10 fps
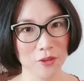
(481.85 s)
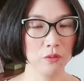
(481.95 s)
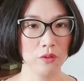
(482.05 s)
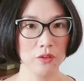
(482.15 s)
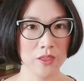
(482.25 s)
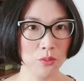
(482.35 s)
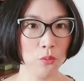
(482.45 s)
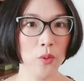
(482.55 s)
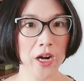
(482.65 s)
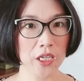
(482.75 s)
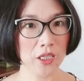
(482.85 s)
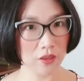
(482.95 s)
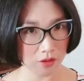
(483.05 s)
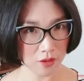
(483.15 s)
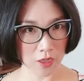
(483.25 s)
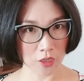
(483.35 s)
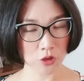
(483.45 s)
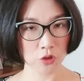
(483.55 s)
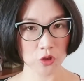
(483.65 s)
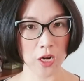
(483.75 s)
So that's where the
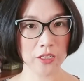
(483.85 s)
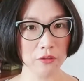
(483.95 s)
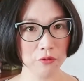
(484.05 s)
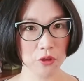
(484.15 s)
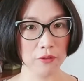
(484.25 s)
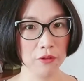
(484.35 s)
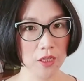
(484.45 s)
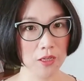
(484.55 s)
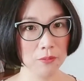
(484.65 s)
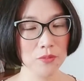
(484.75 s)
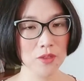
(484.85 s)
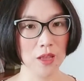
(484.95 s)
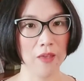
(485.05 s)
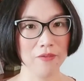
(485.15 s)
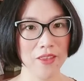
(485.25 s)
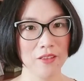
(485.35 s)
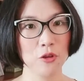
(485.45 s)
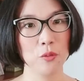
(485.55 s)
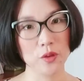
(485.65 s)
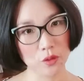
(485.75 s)
large chunk of traffic comes, and then
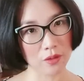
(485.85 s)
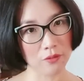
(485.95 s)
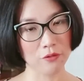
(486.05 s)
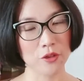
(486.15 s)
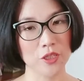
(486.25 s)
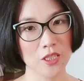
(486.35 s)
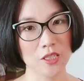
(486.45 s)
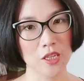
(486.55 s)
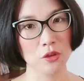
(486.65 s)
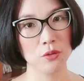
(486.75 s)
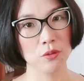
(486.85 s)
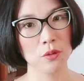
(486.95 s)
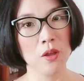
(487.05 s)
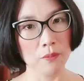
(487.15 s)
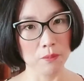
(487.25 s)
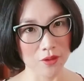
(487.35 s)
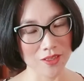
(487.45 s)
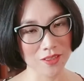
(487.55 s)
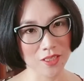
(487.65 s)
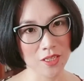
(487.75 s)
you want to convert it into
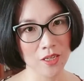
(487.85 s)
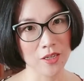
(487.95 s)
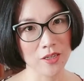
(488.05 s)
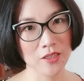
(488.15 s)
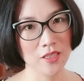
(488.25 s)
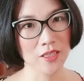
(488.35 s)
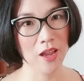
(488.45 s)
business dealings.